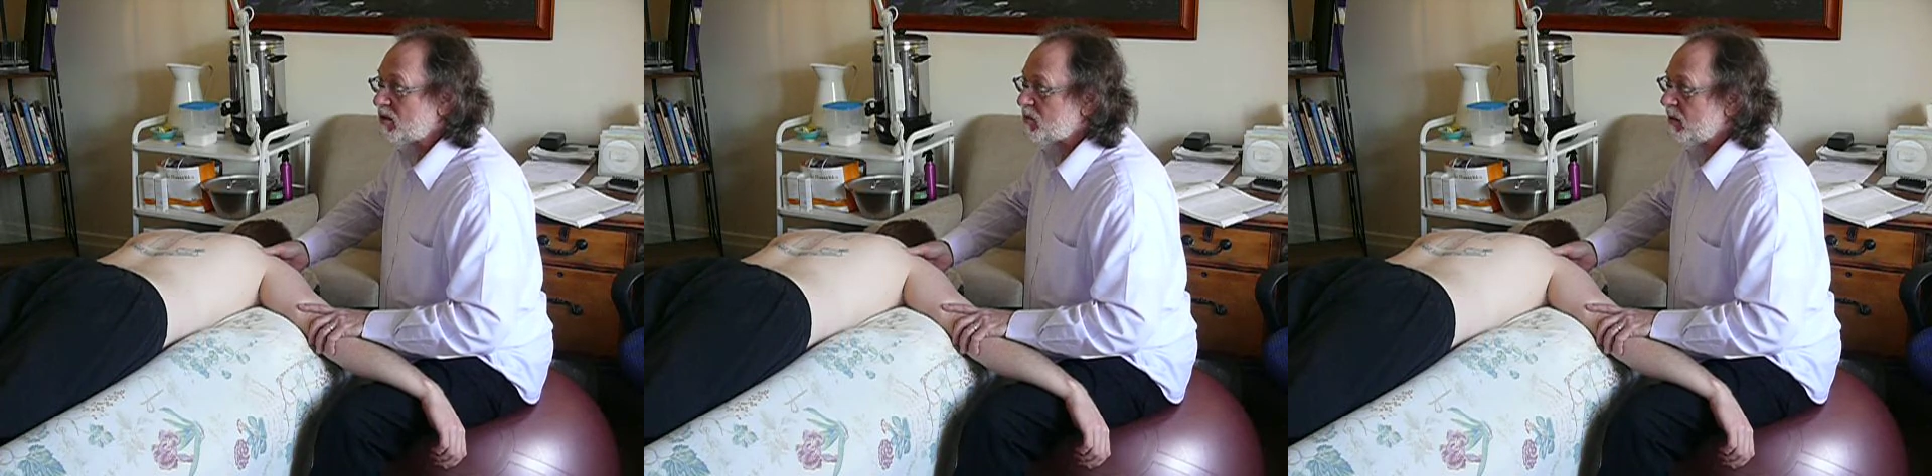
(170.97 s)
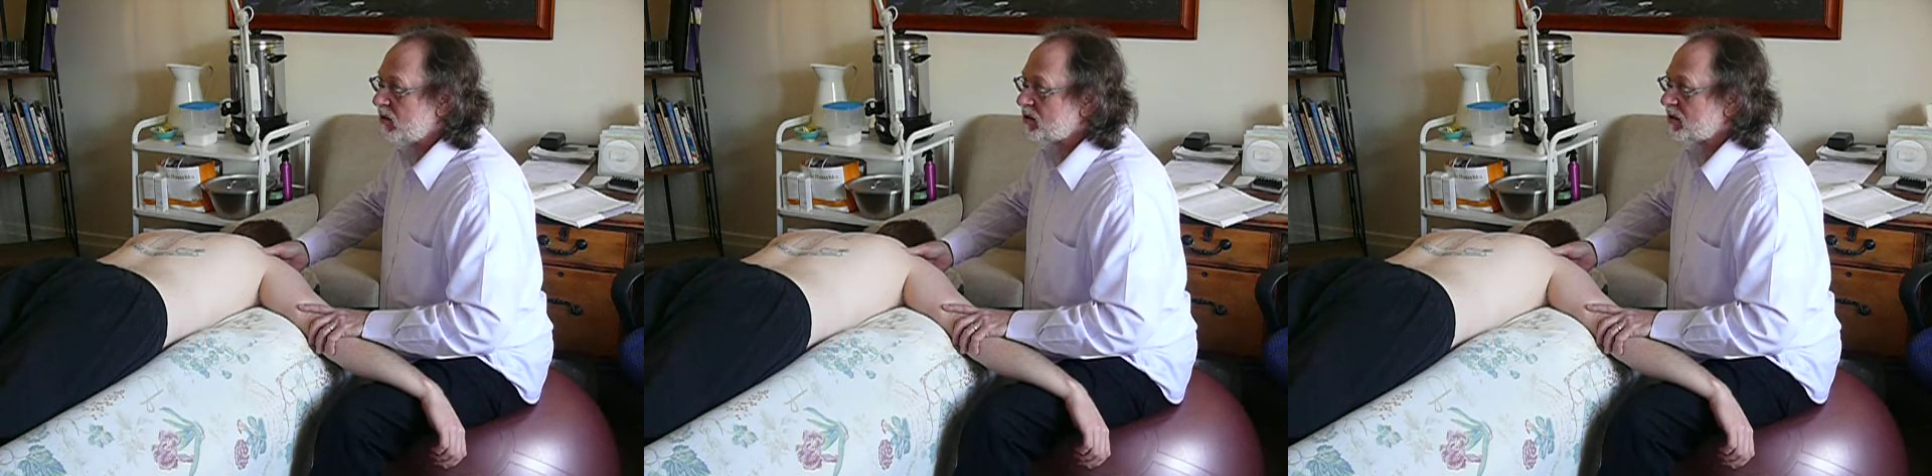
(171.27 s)

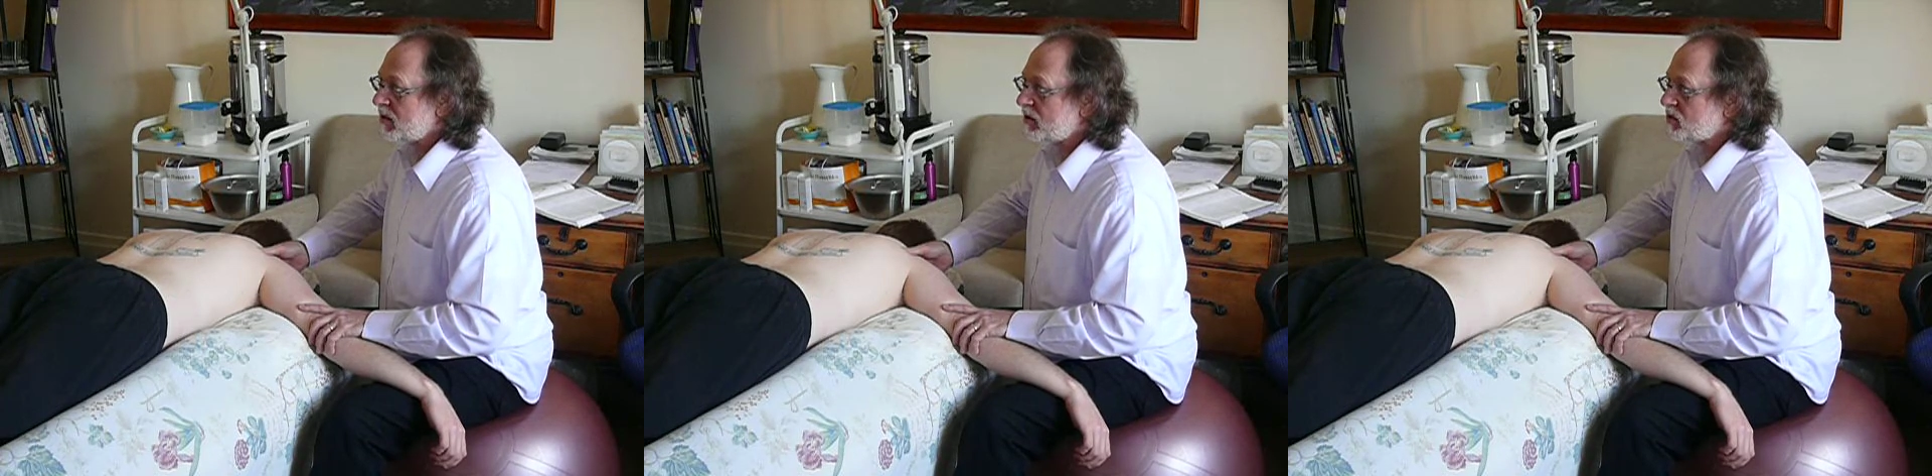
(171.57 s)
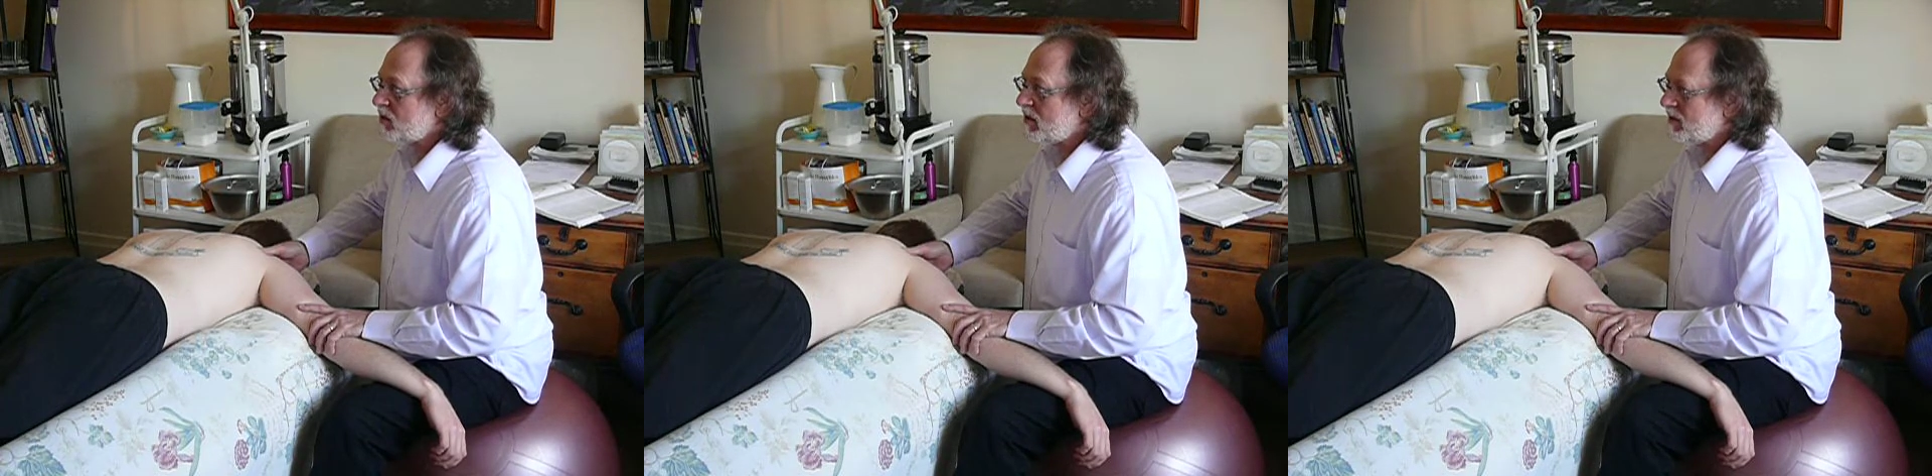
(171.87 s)
experience
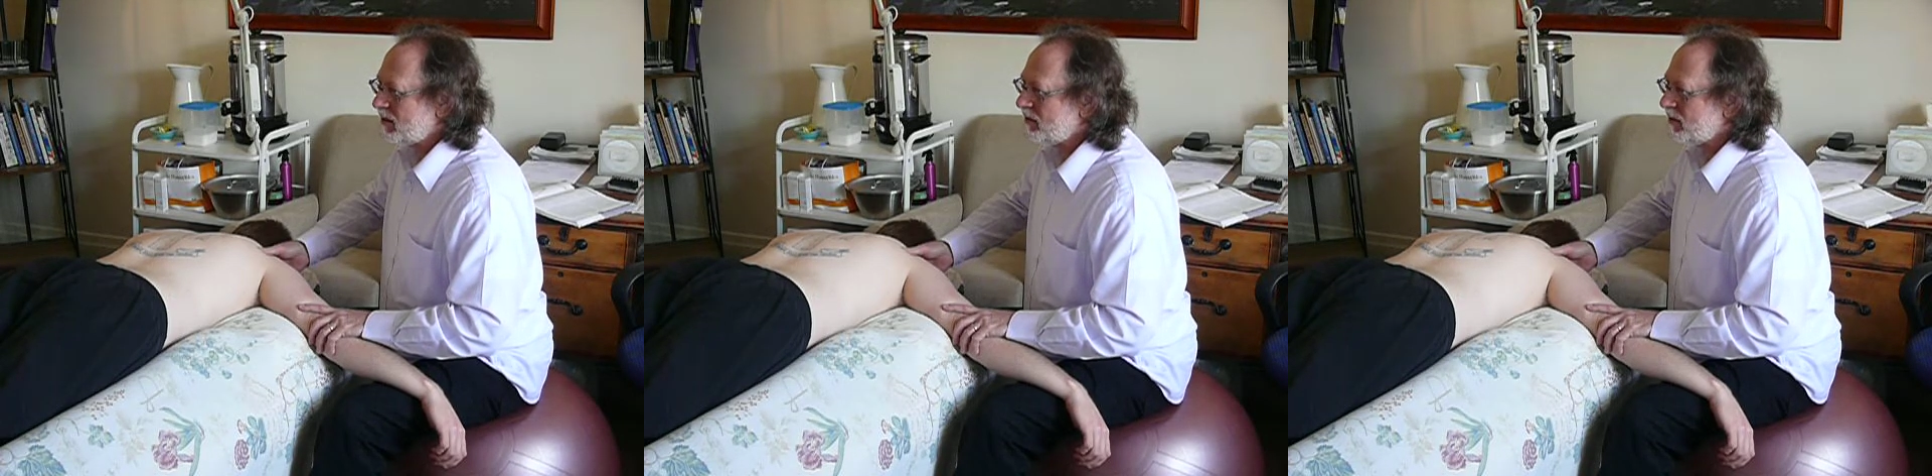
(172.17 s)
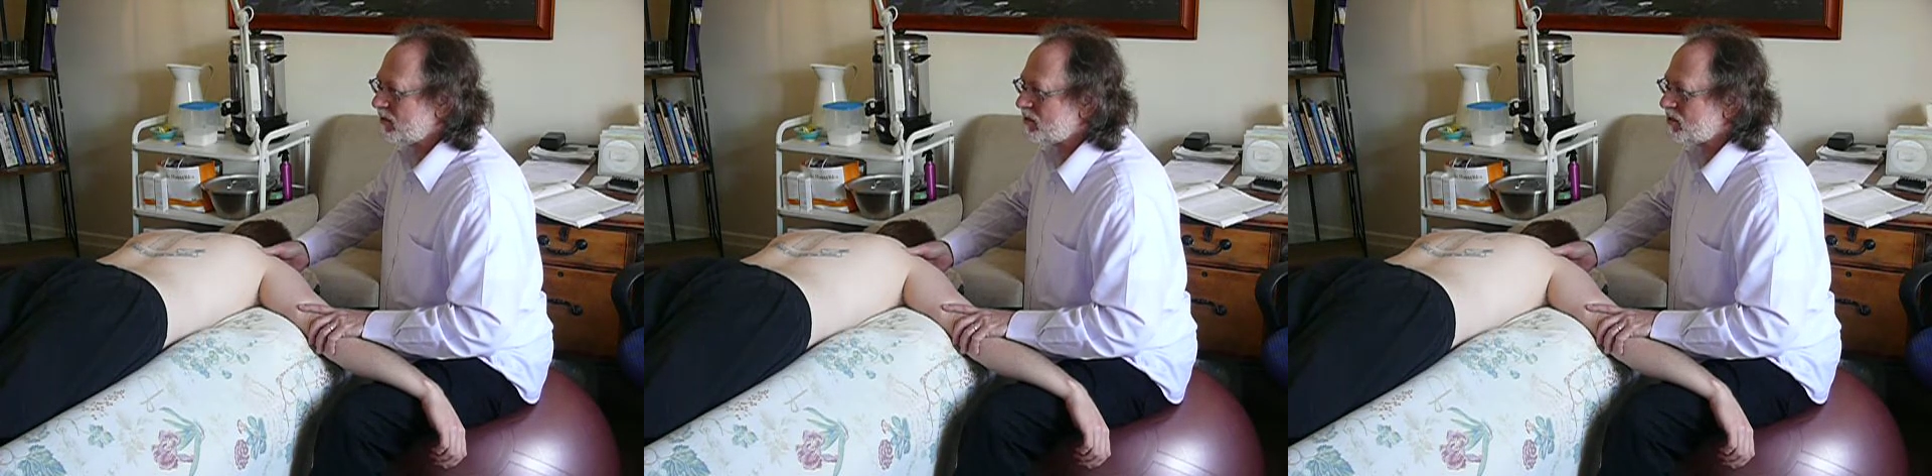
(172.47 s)
tells me, and I
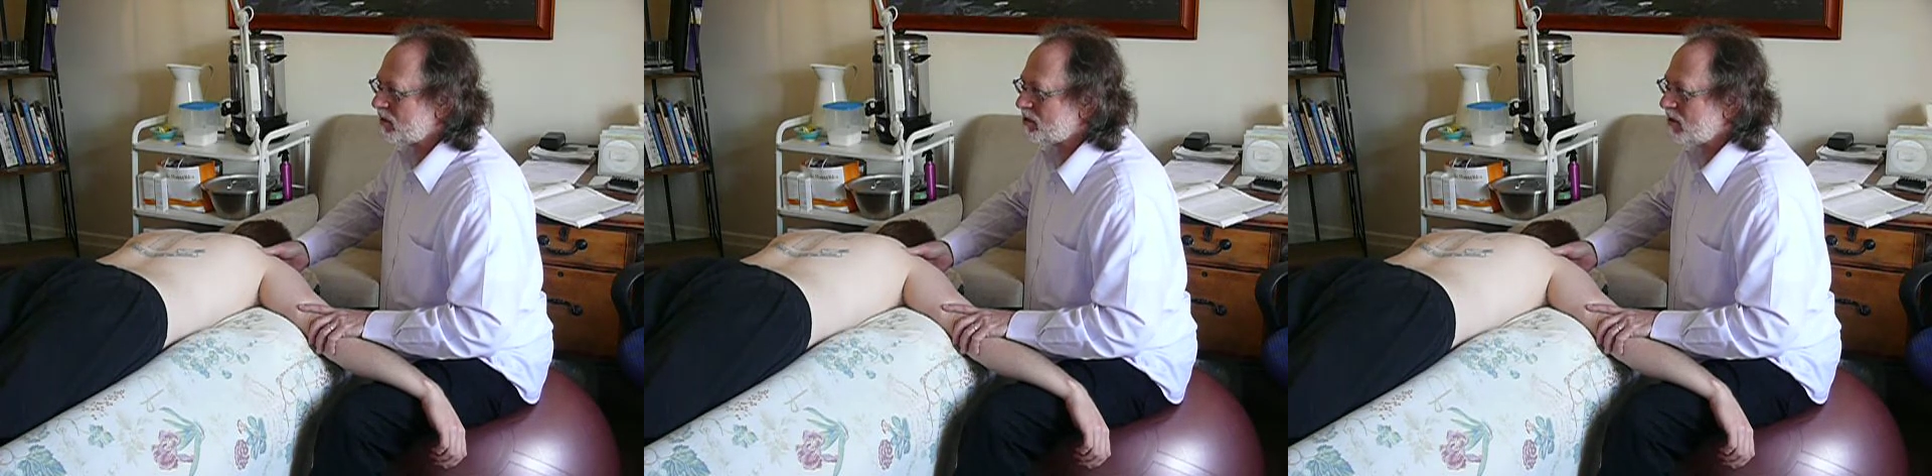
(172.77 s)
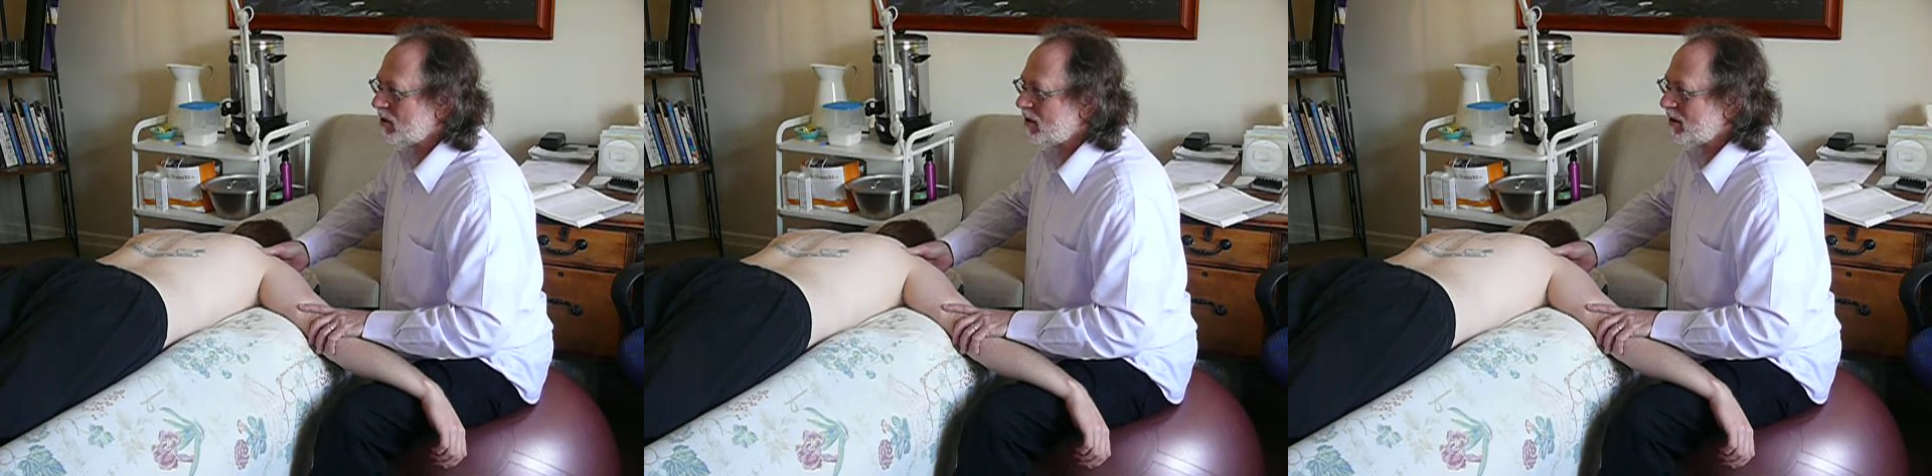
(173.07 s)
feel the restriction,